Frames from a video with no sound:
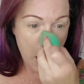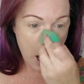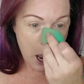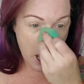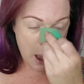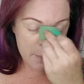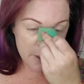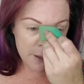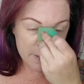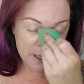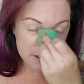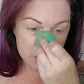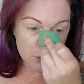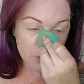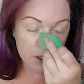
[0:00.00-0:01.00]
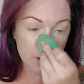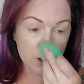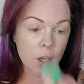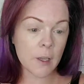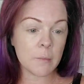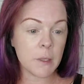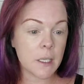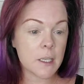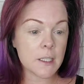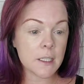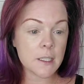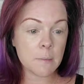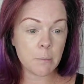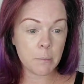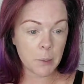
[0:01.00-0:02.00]
And that's really good because
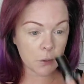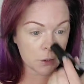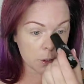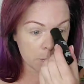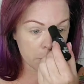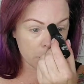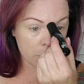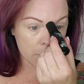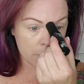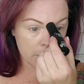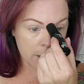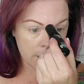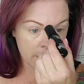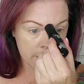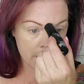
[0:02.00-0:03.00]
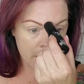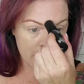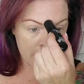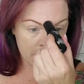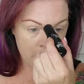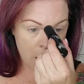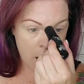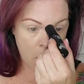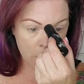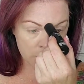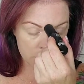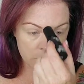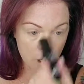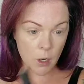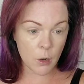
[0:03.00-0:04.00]
it's buildable. And
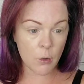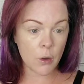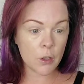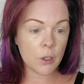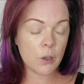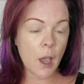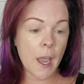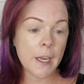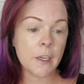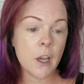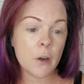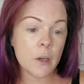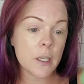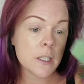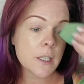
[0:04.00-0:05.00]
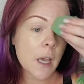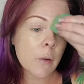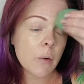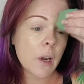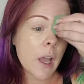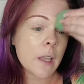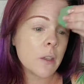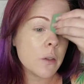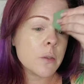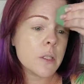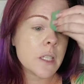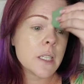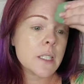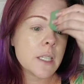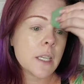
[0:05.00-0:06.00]
also, I noticed that when I use
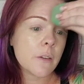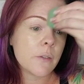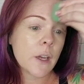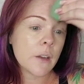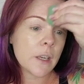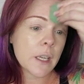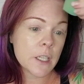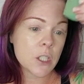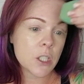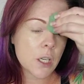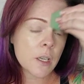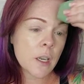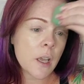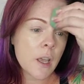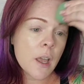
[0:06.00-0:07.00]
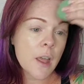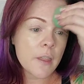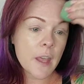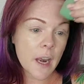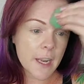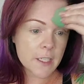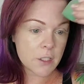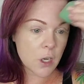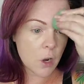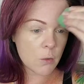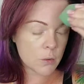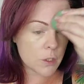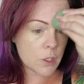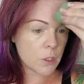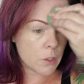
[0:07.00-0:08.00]
the stick foundation that I
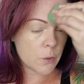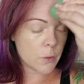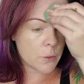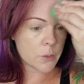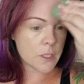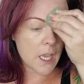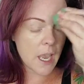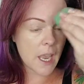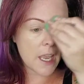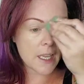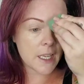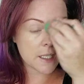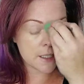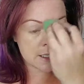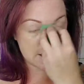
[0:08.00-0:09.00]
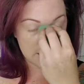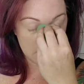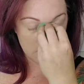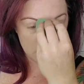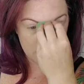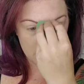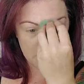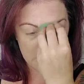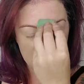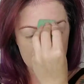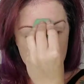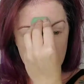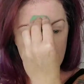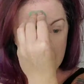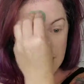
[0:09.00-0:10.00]
don't use a concealer
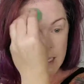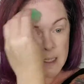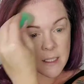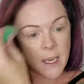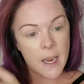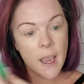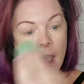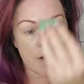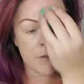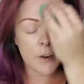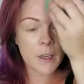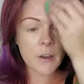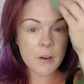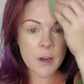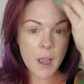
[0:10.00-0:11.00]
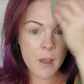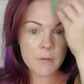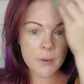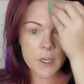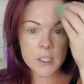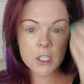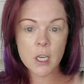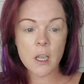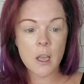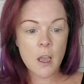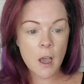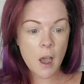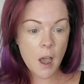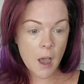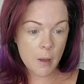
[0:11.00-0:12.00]
because it is a heavier coverage.
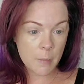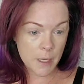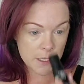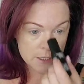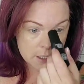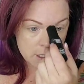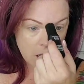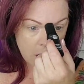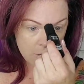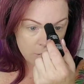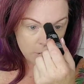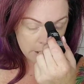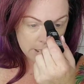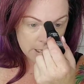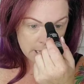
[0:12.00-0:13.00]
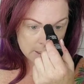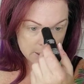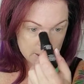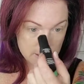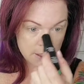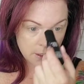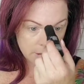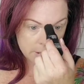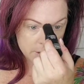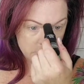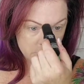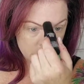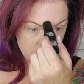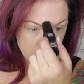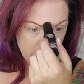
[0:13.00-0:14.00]
It's not really necessary to
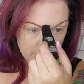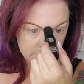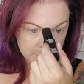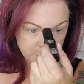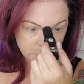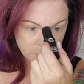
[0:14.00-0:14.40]
do that.